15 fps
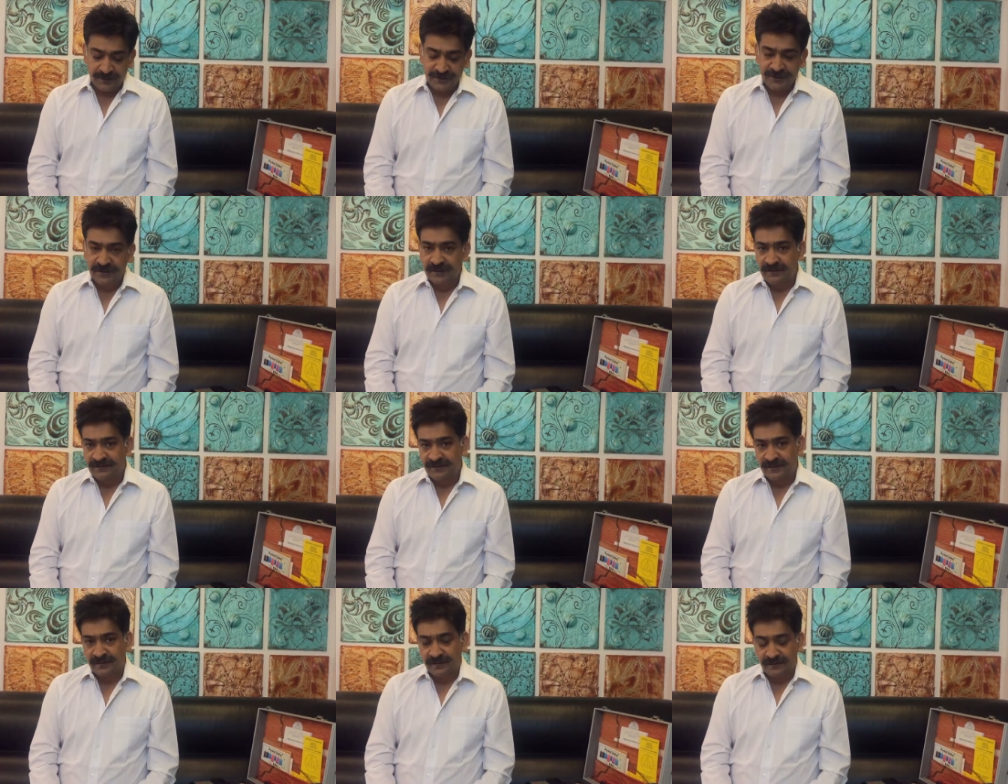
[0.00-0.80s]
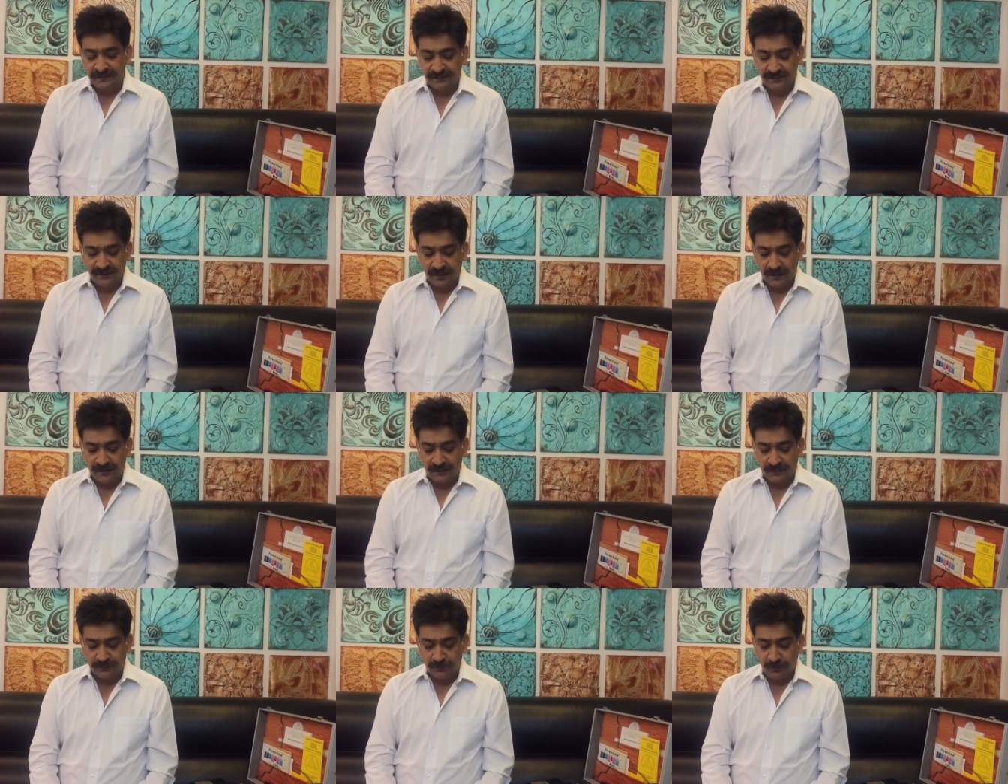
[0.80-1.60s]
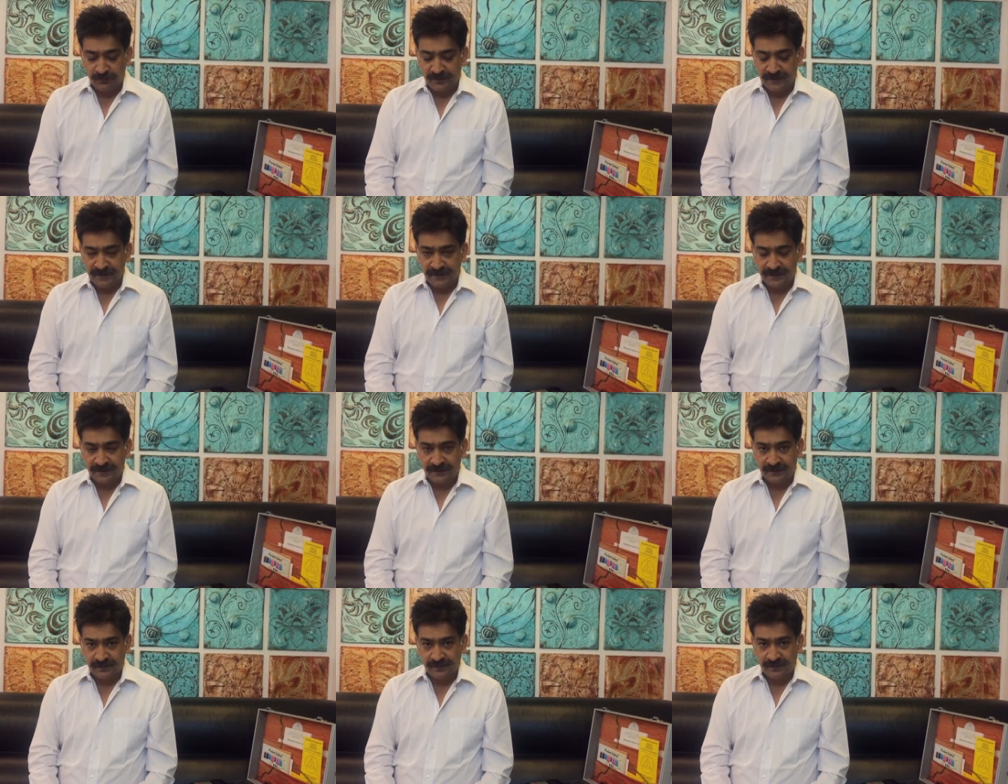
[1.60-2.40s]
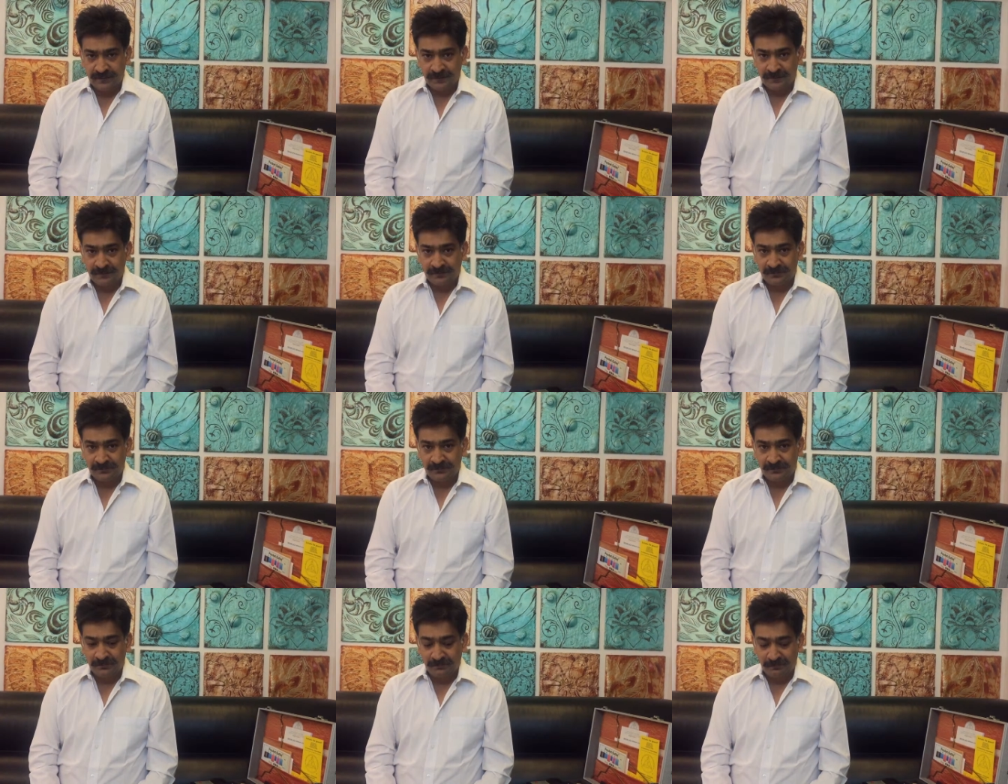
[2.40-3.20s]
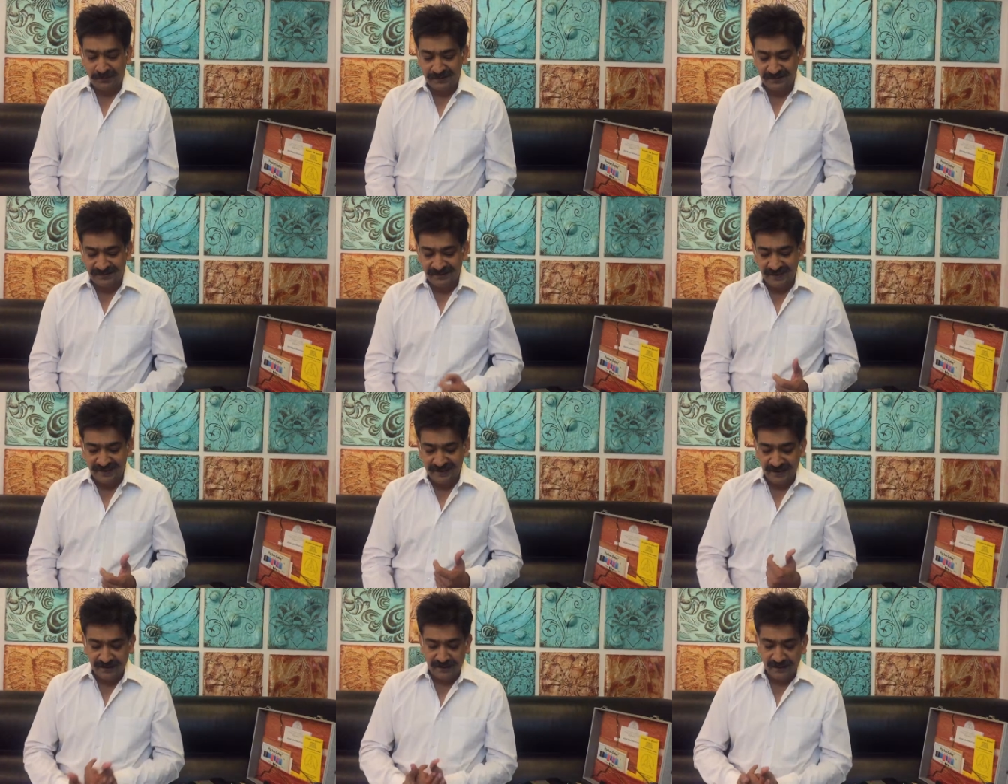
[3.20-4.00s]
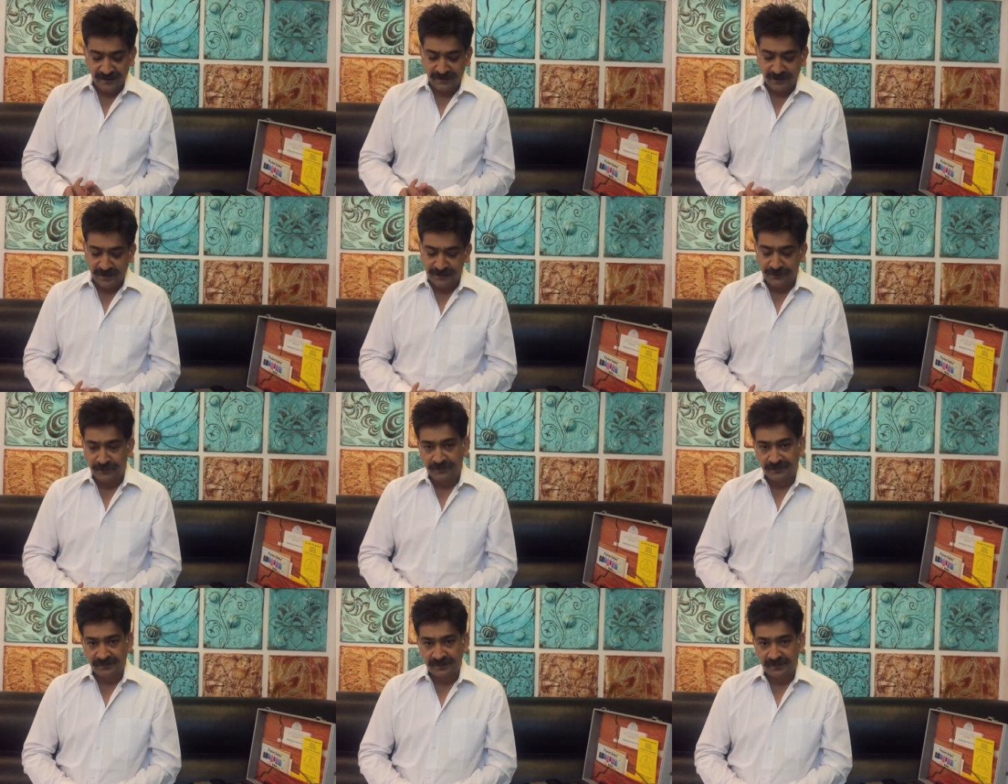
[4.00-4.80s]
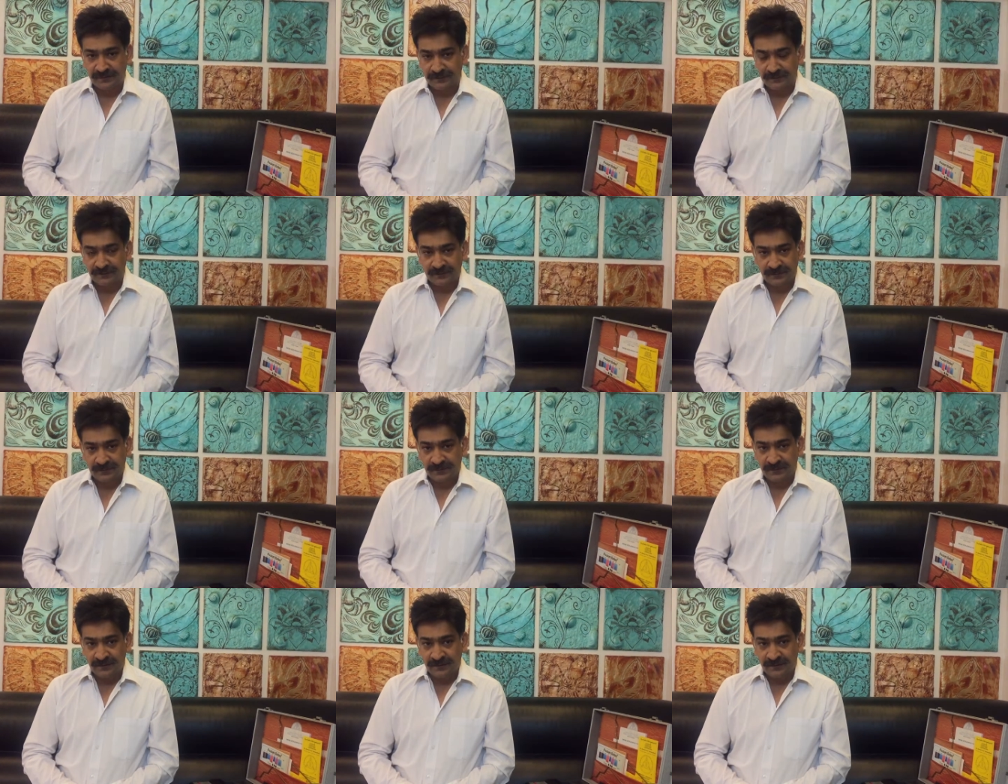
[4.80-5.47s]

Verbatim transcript: Digital signals are normally pulsating and continuous signals.